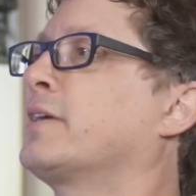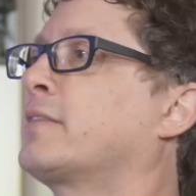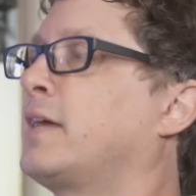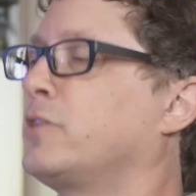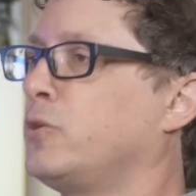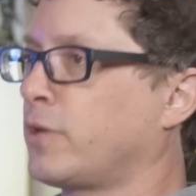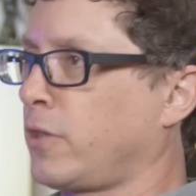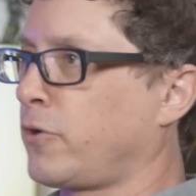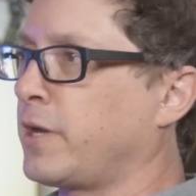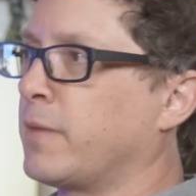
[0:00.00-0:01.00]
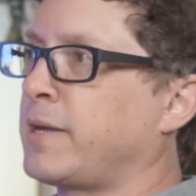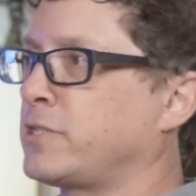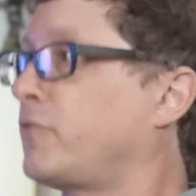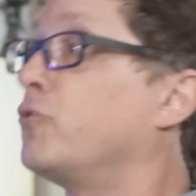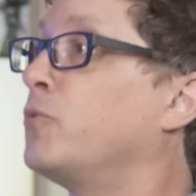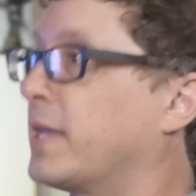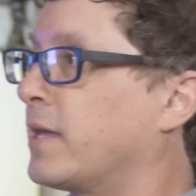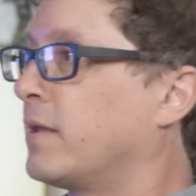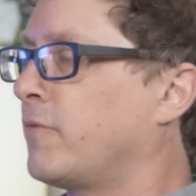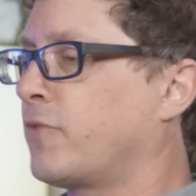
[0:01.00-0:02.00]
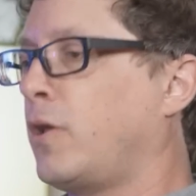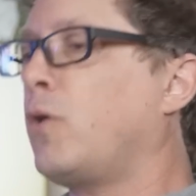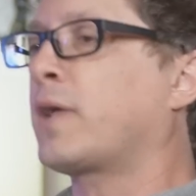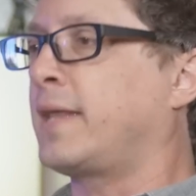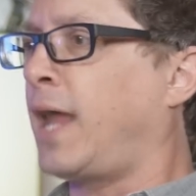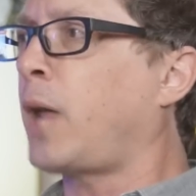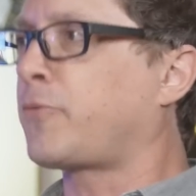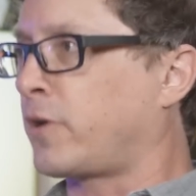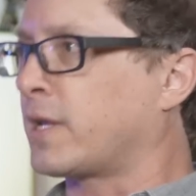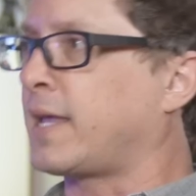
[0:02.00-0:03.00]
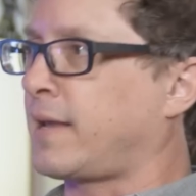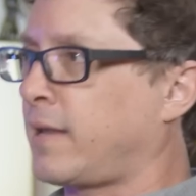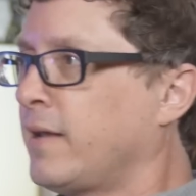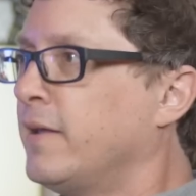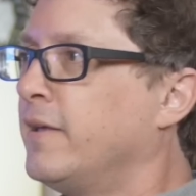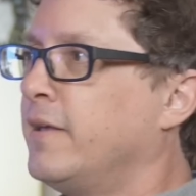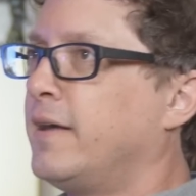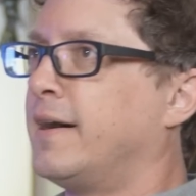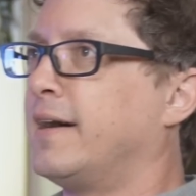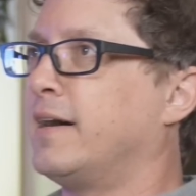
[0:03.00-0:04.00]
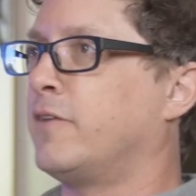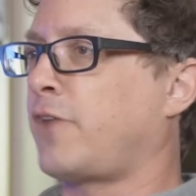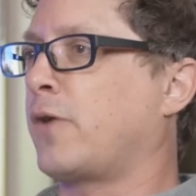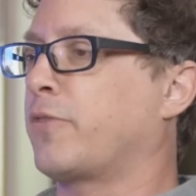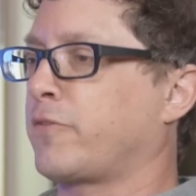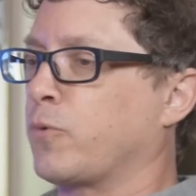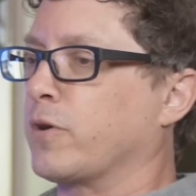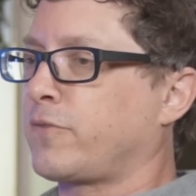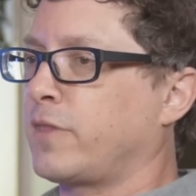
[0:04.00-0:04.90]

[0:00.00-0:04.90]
Like that you can learn it by just doing it and figure, oh, okay, now I'm starting to get it uh, of how this works.